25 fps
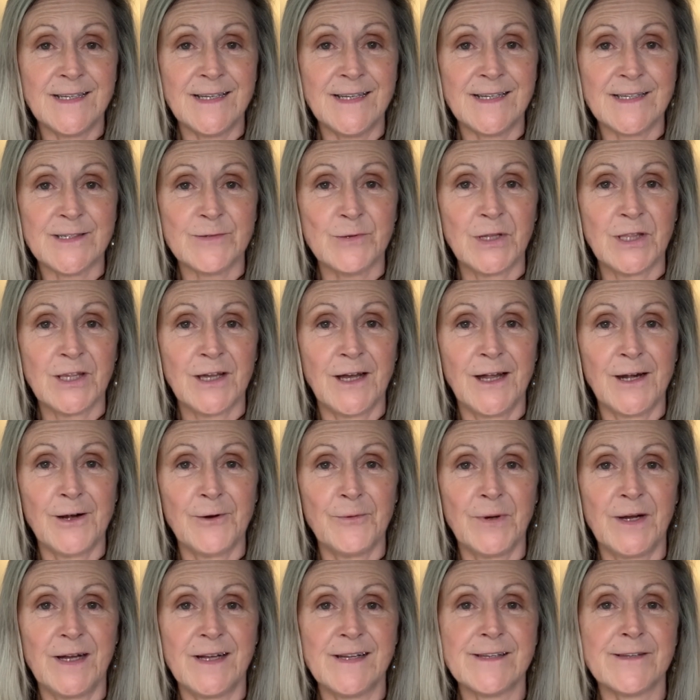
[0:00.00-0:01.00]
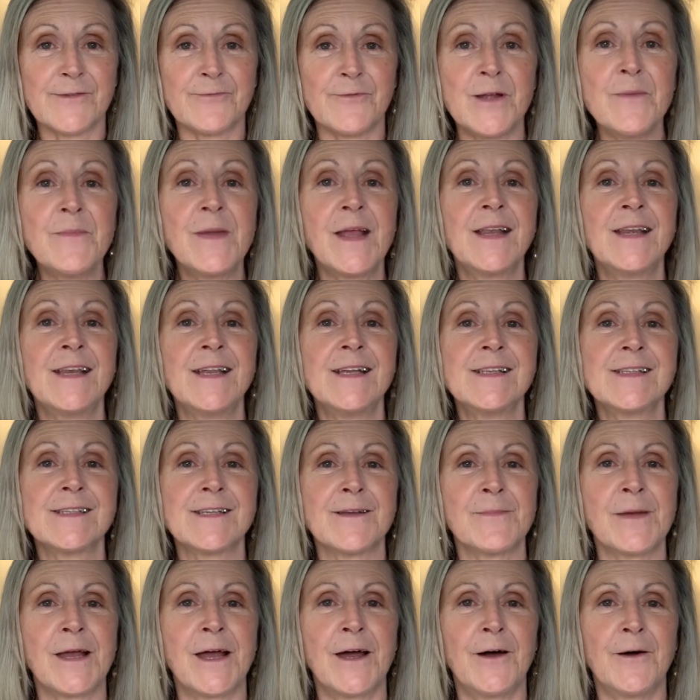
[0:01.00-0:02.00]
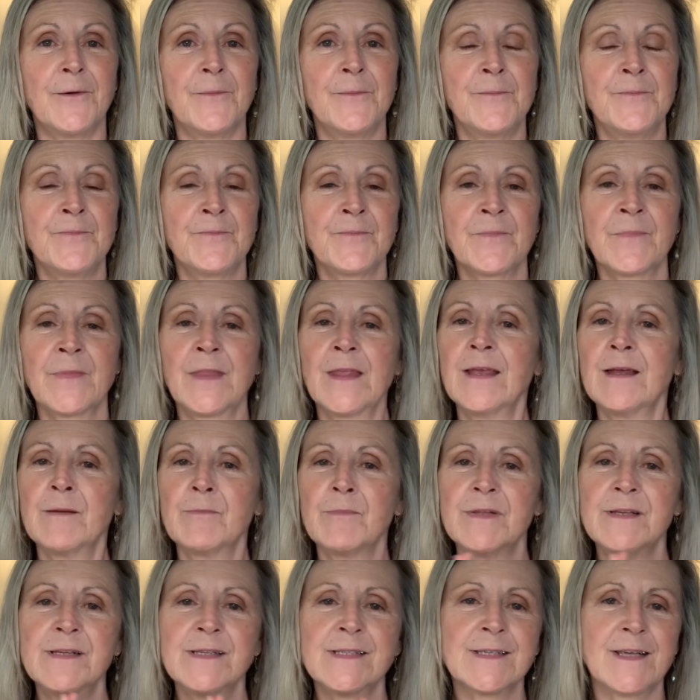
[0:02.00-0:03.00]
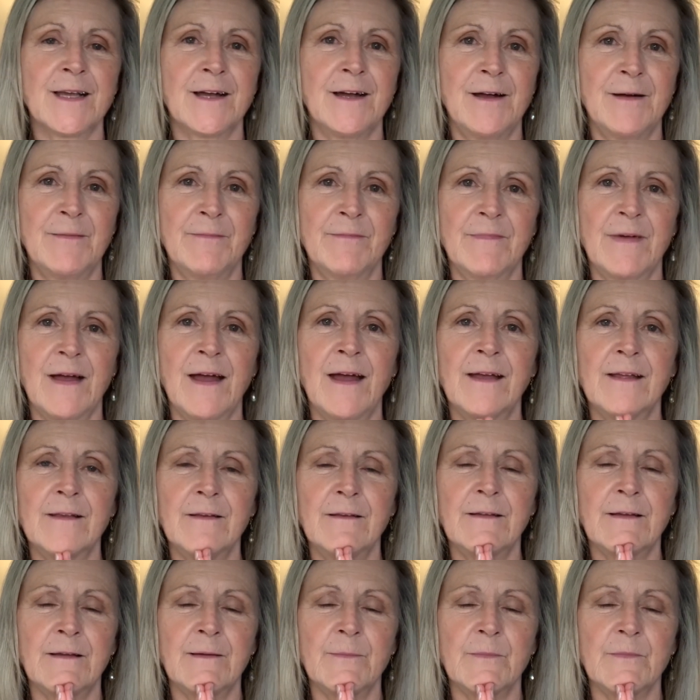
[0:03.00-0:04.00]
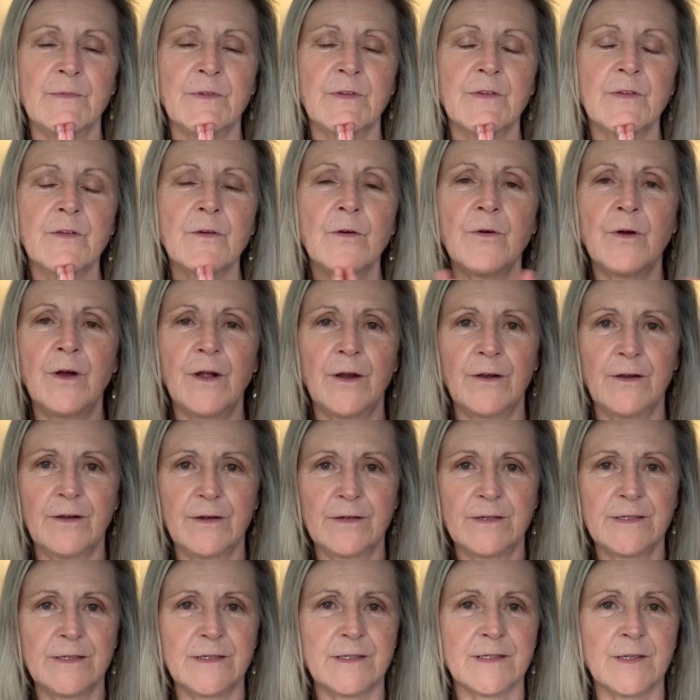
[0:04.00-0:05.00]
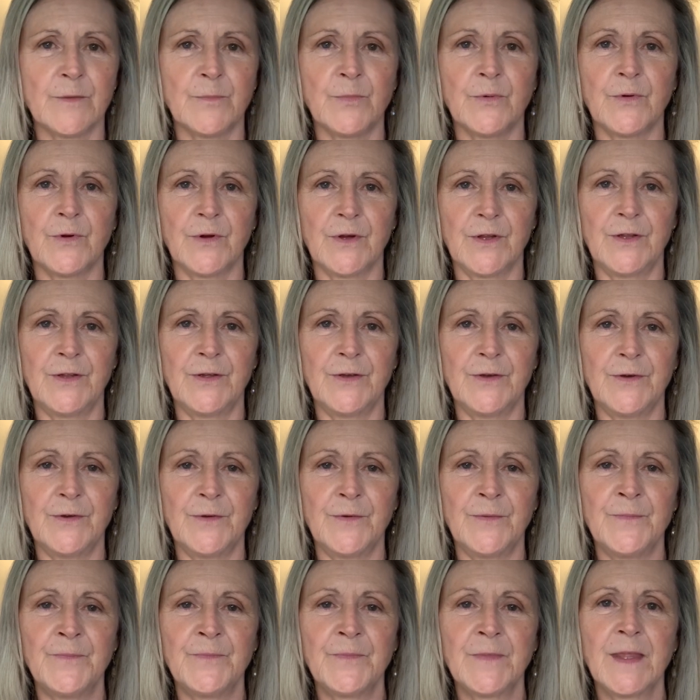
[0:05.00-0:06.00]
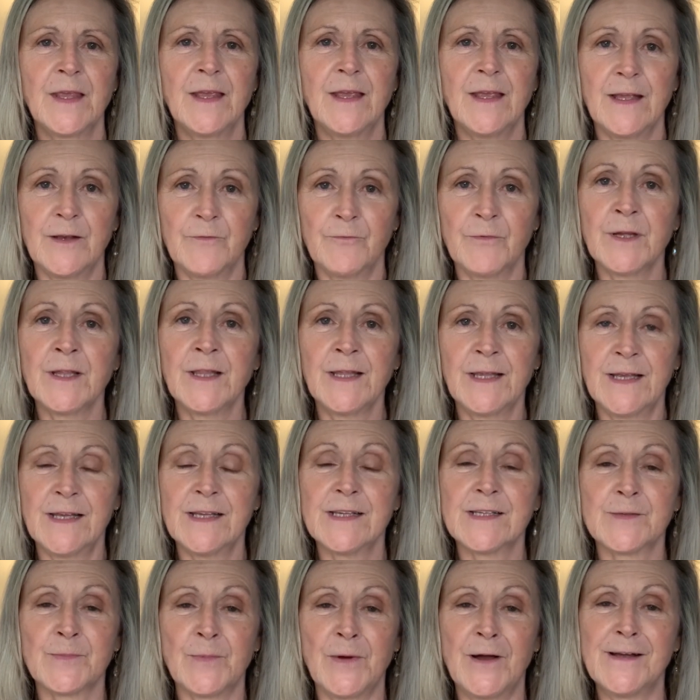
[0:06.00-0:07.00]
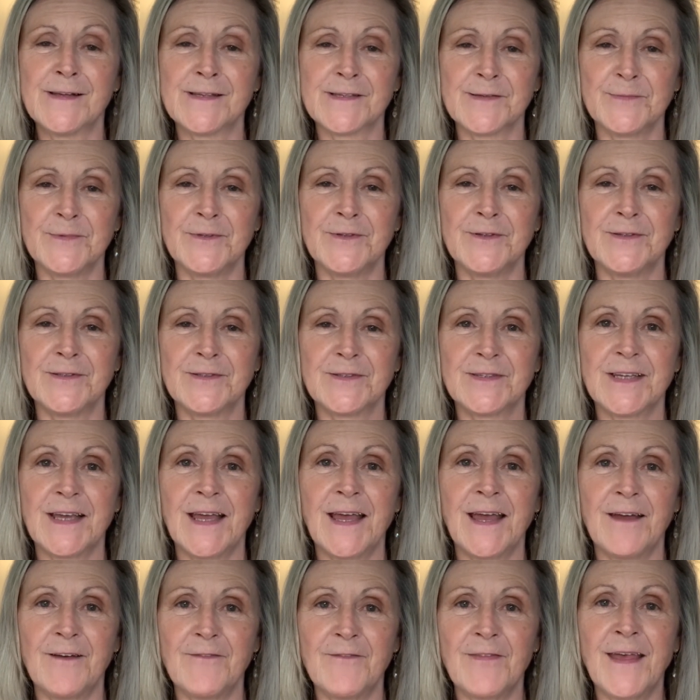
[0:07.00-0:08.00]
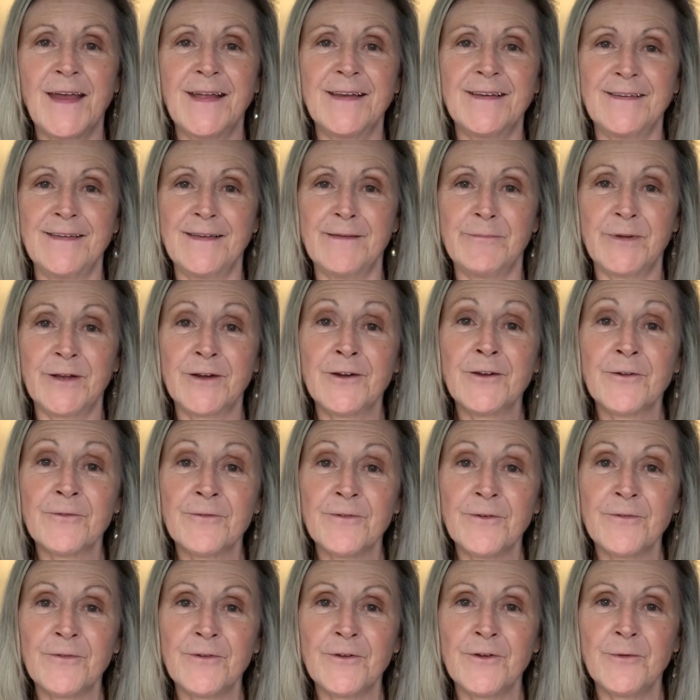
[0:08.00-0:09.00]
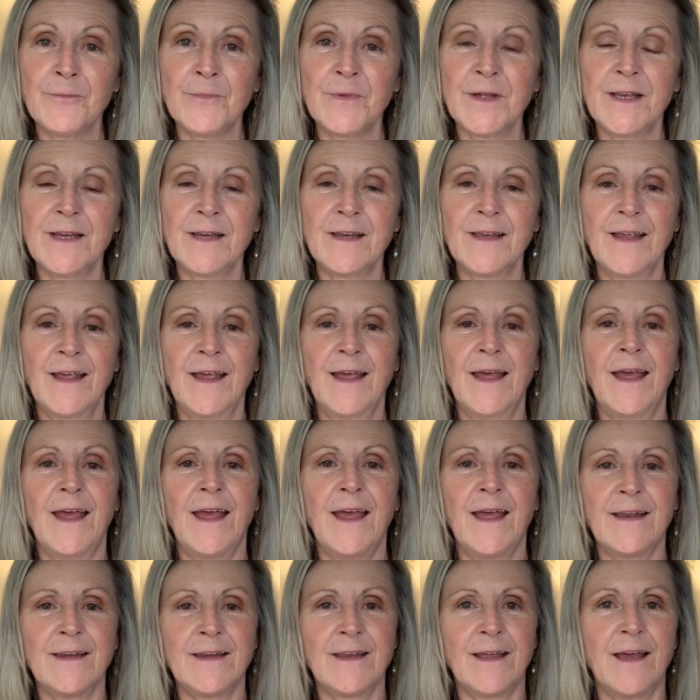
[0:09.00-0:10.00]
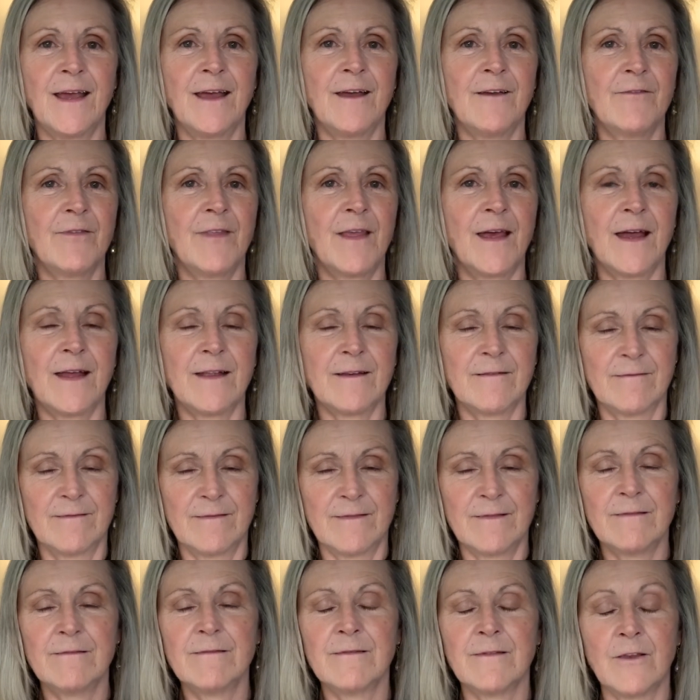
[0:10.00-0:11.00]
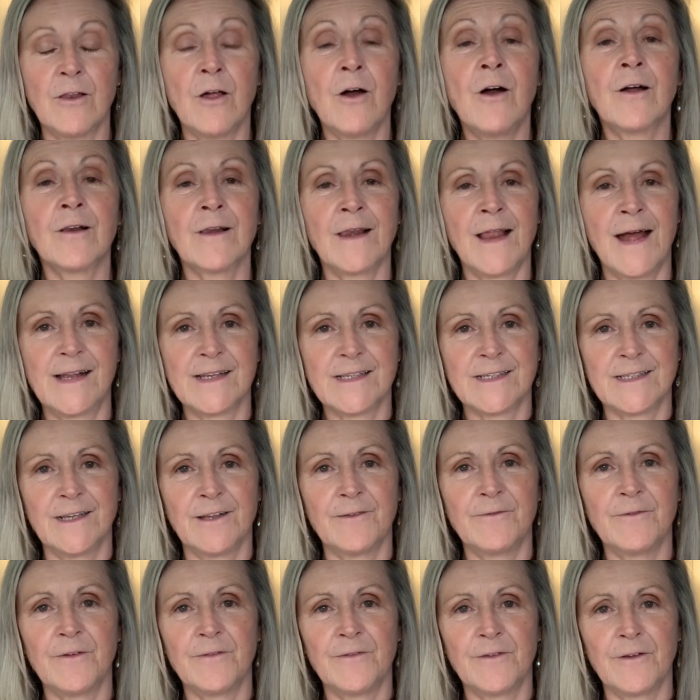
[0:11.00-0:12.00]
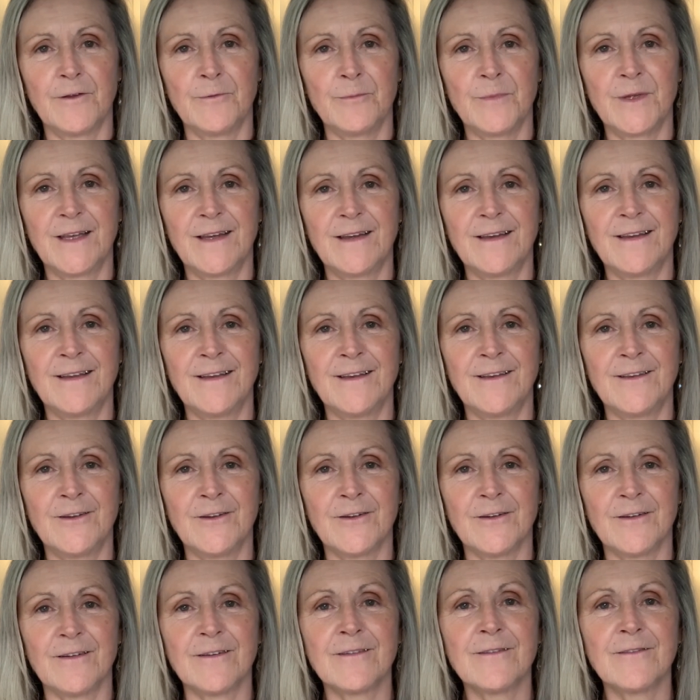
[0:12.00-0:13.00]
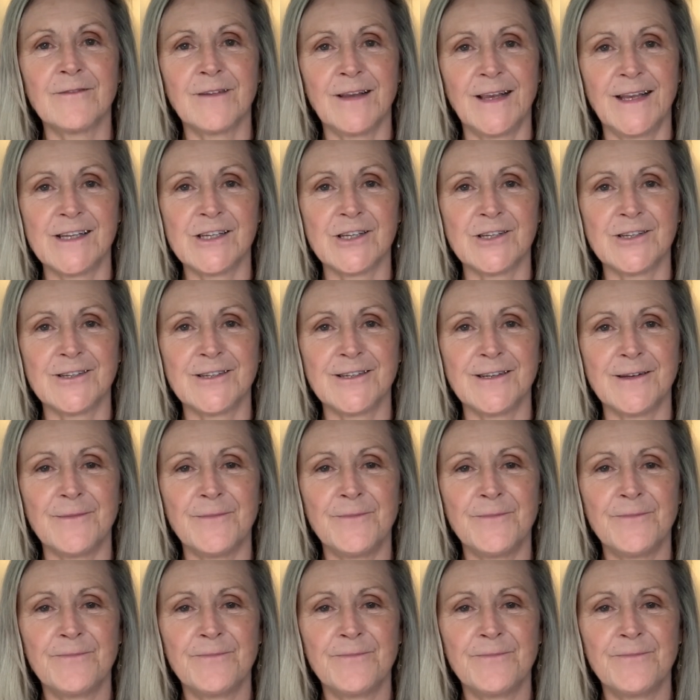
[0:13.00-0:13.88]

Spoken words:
as we thought it was. We may need some help. Please come. I am so honored to support you. It really is possible to have that deep inner fulfillment and to have that long-lasting fulfillment in your relationship.